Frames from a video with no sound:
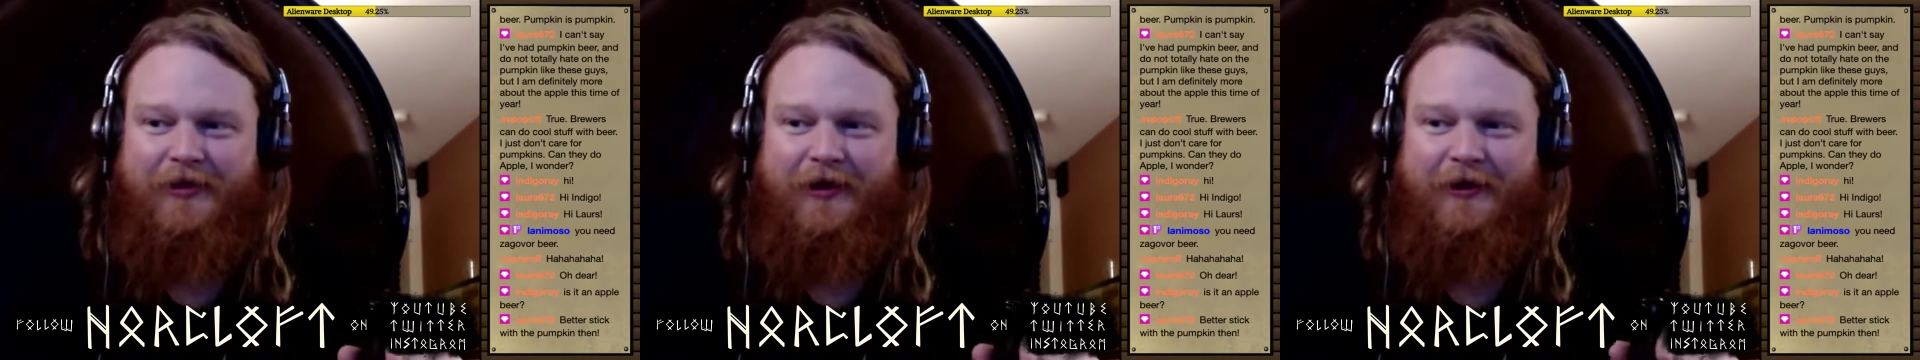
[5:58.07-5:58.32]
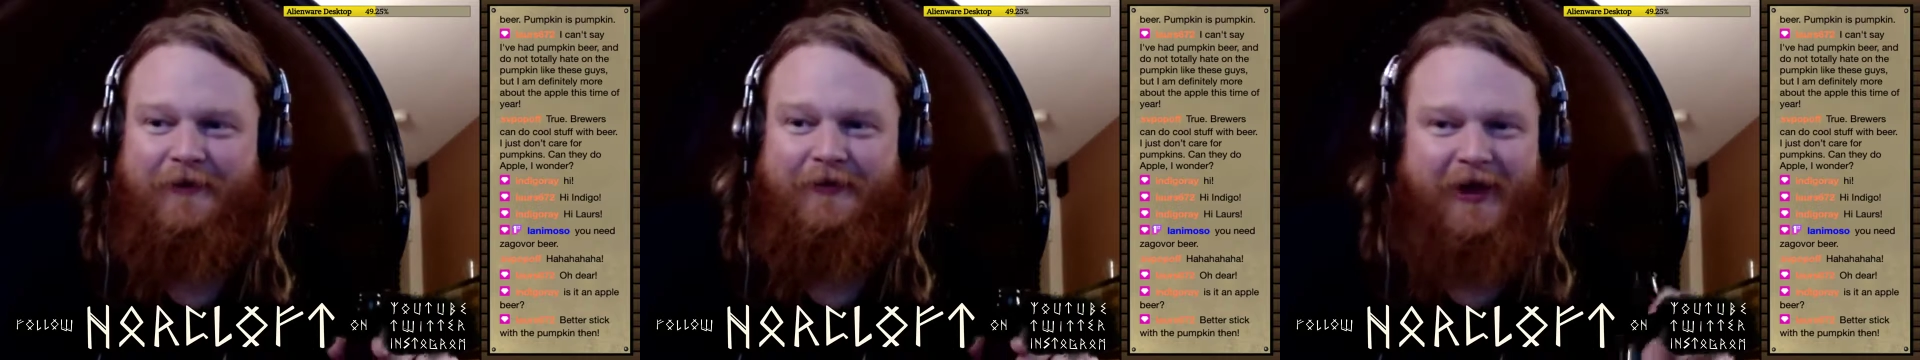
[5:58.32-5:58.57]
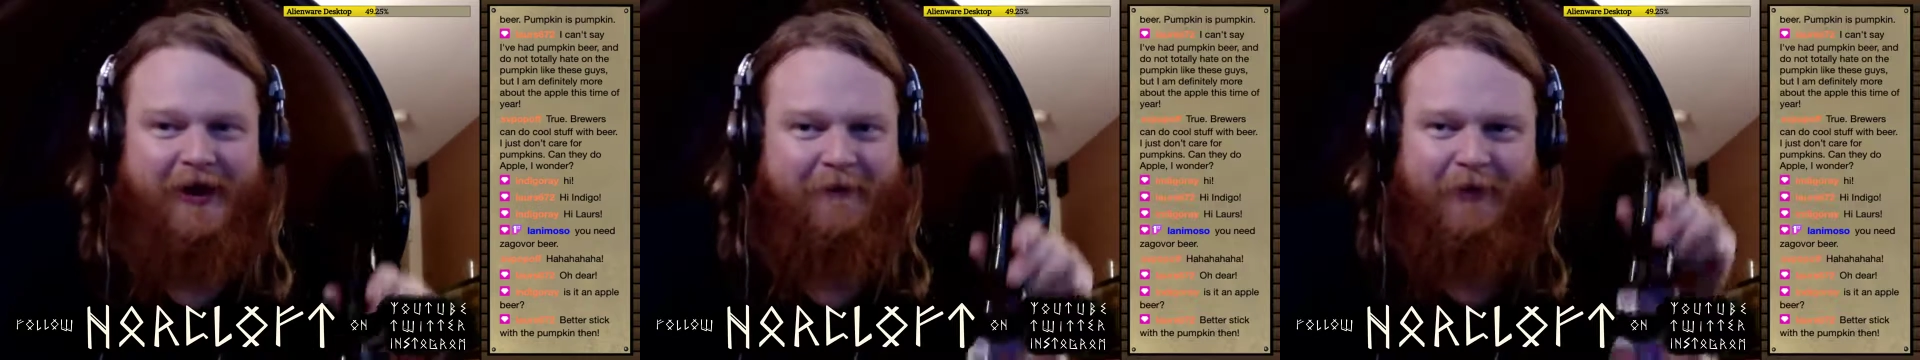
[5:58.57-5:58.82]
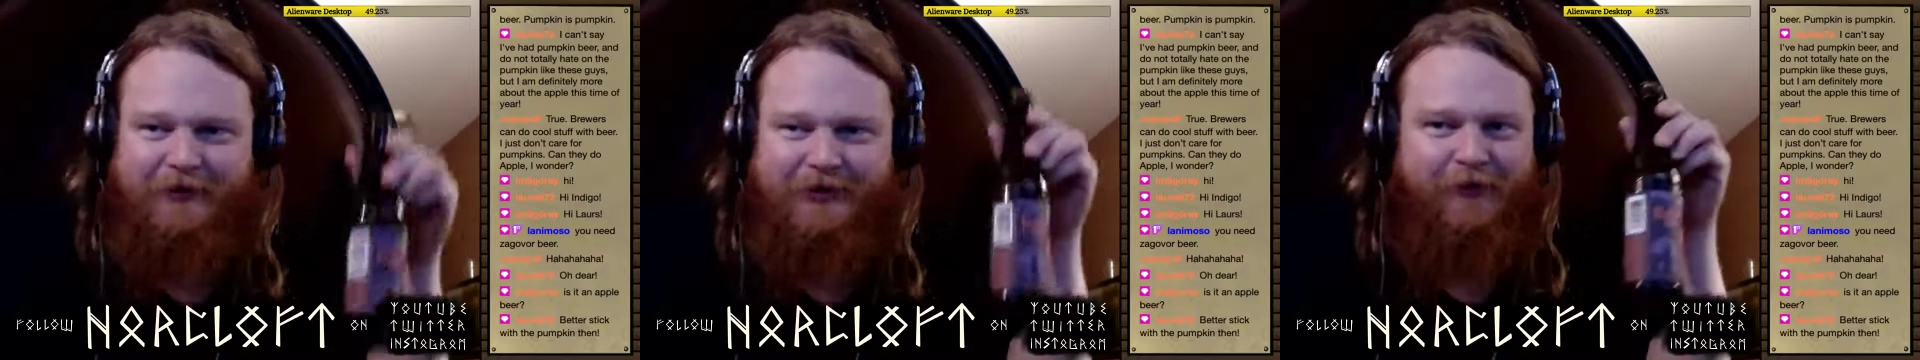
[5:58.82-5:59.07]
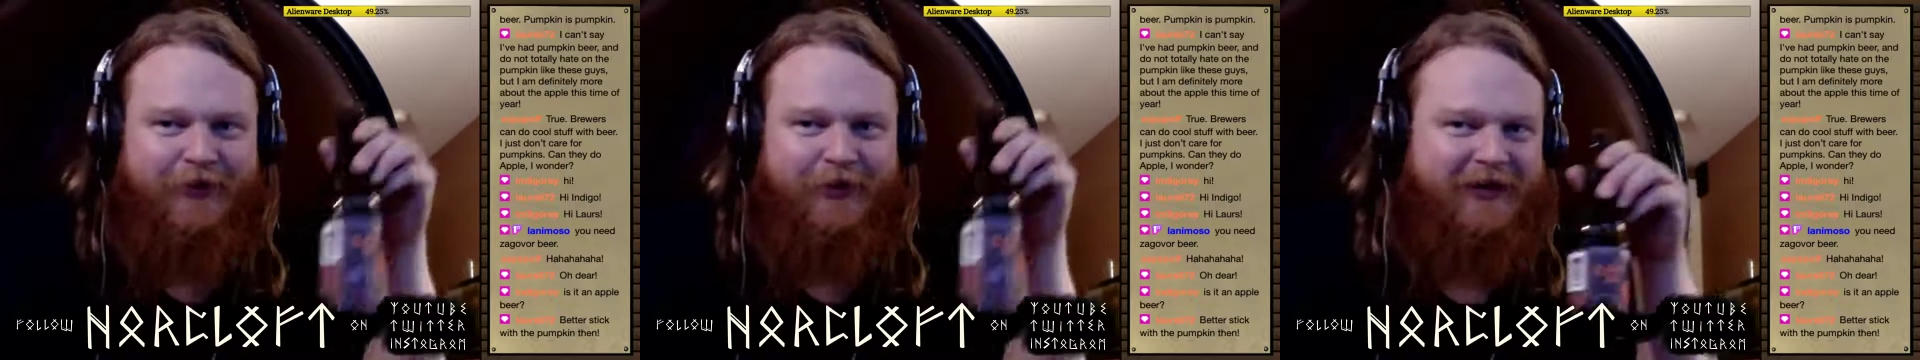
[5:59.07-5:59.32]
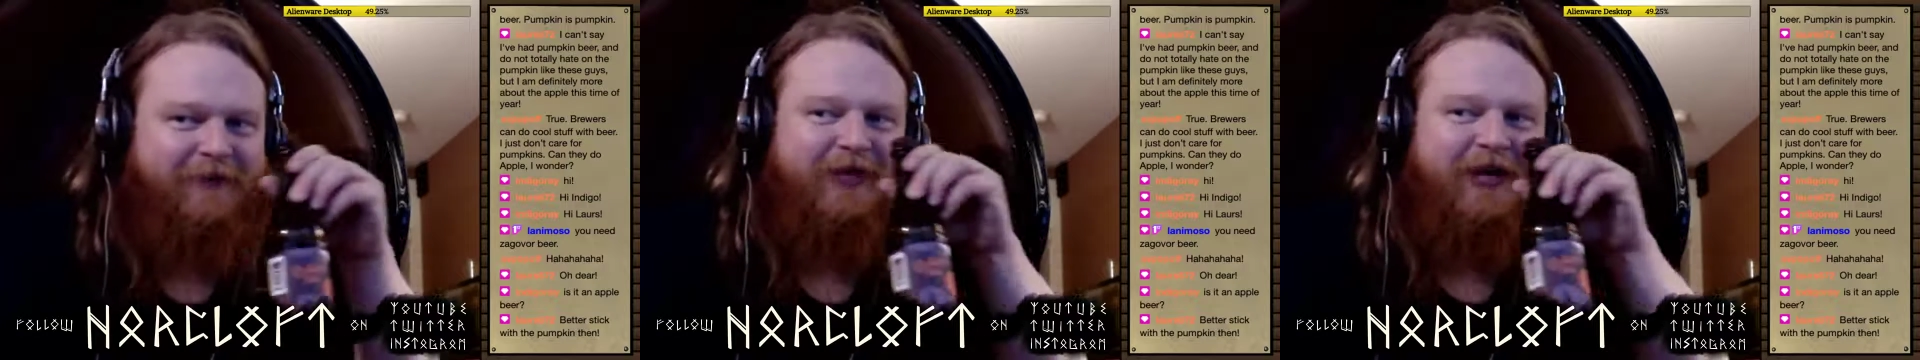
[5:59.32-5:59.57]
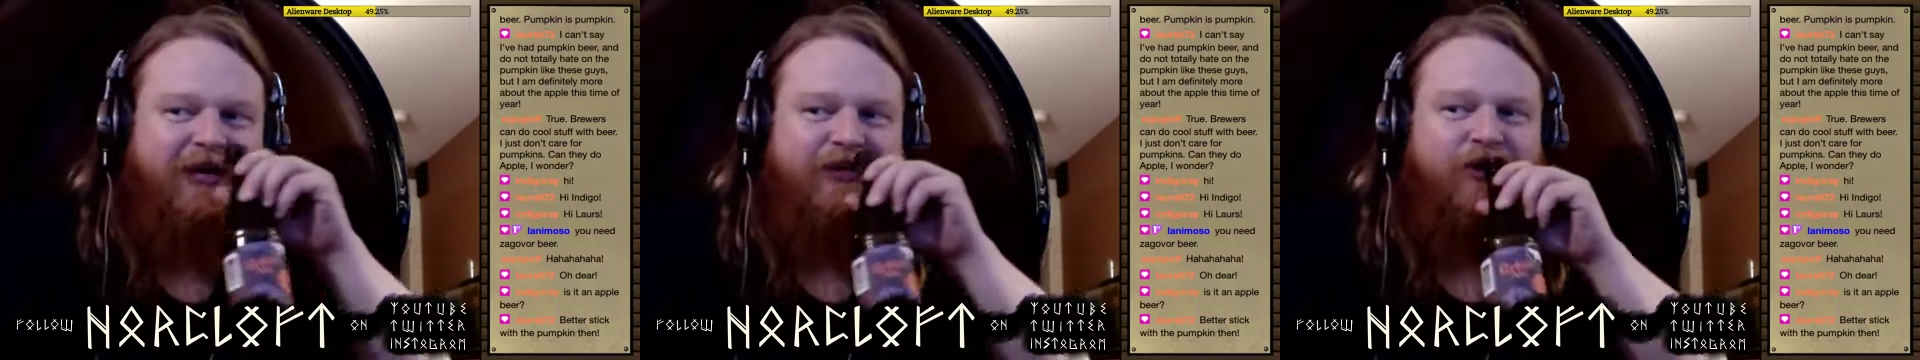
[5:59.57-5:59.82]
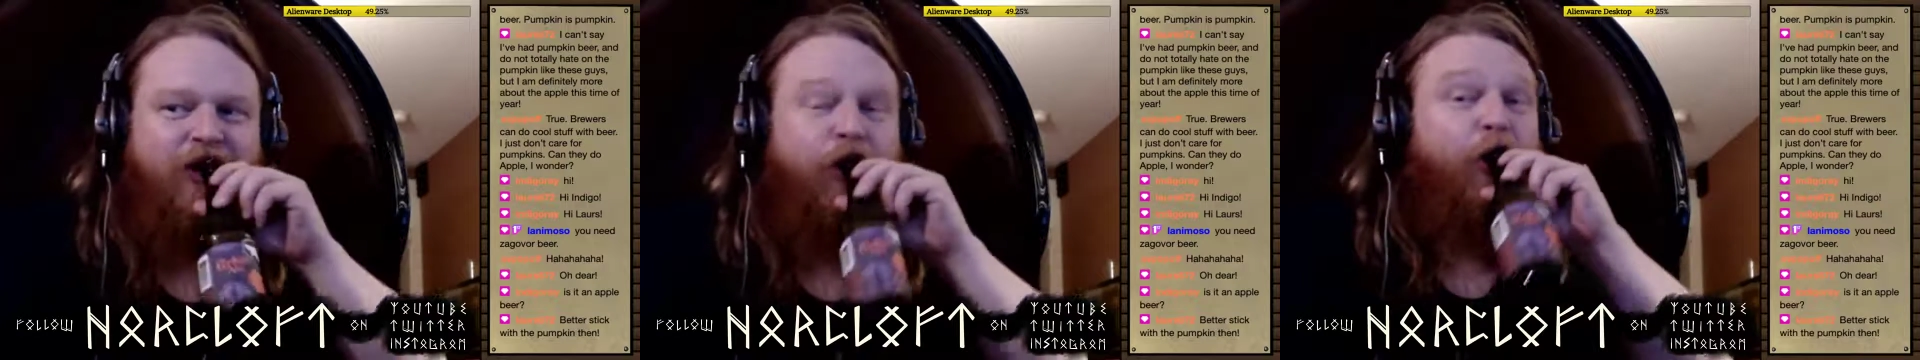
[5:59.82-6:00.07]
Lanimosa Redeems
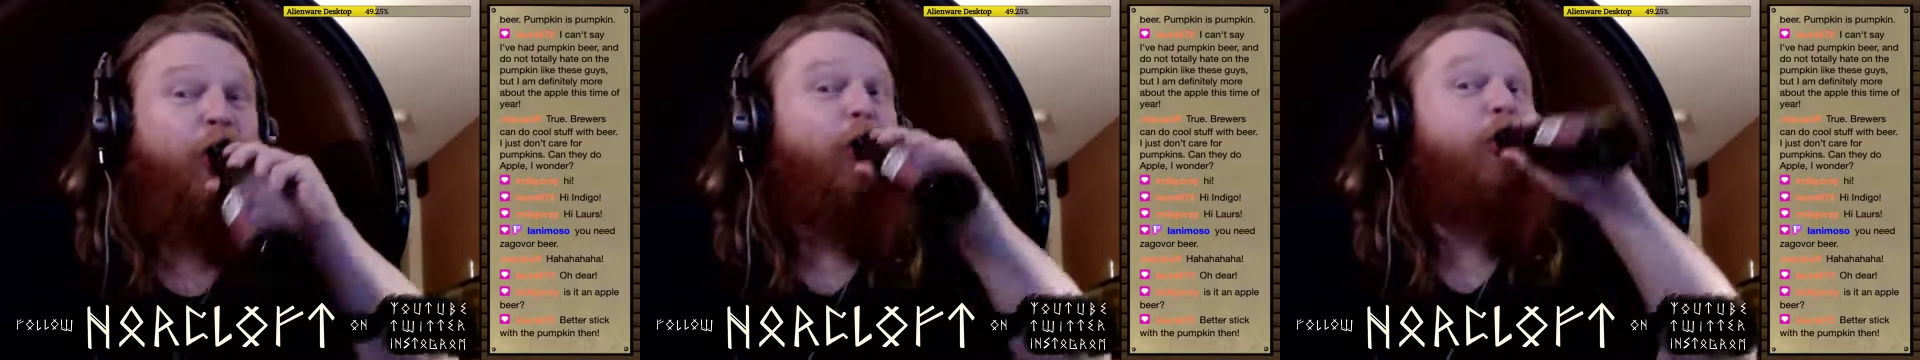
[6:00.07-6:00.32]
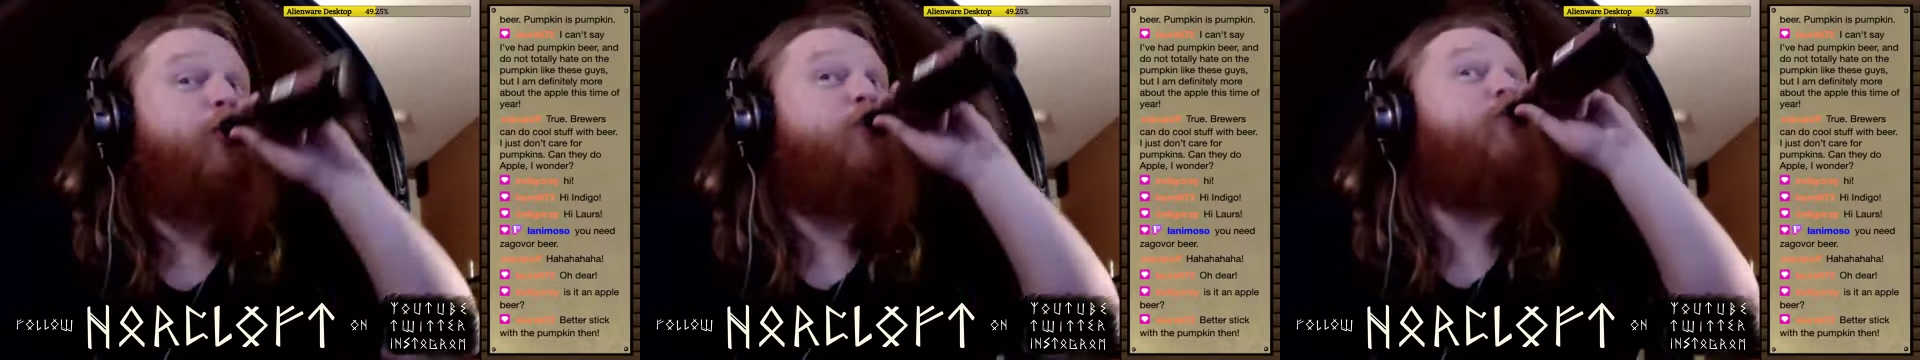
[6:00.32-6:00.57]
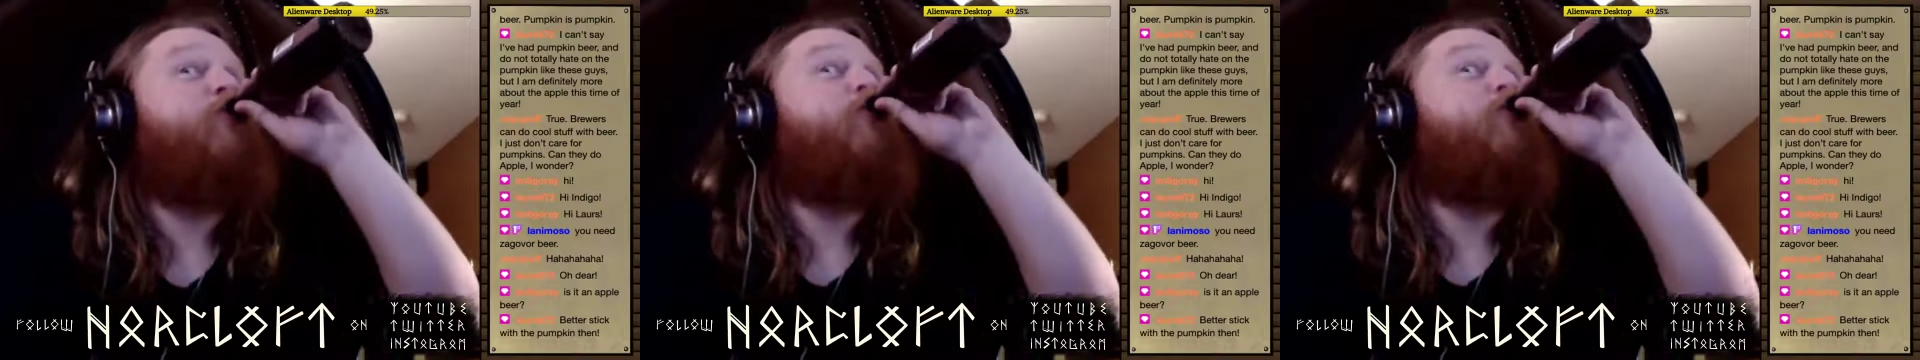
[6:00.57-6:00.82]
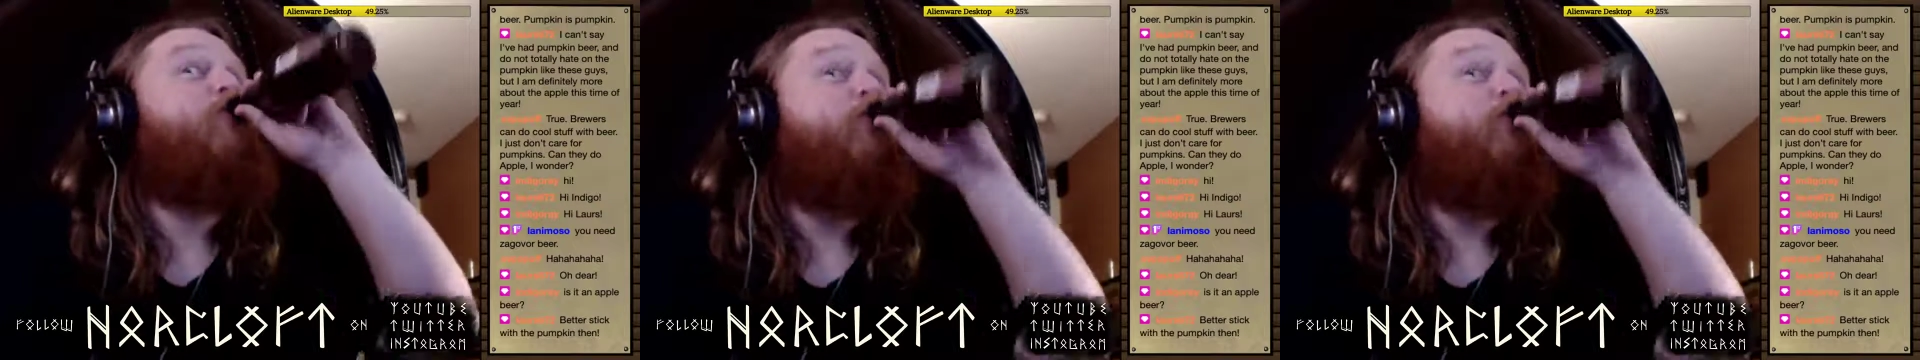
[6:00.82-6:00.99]
Hydrate. Well,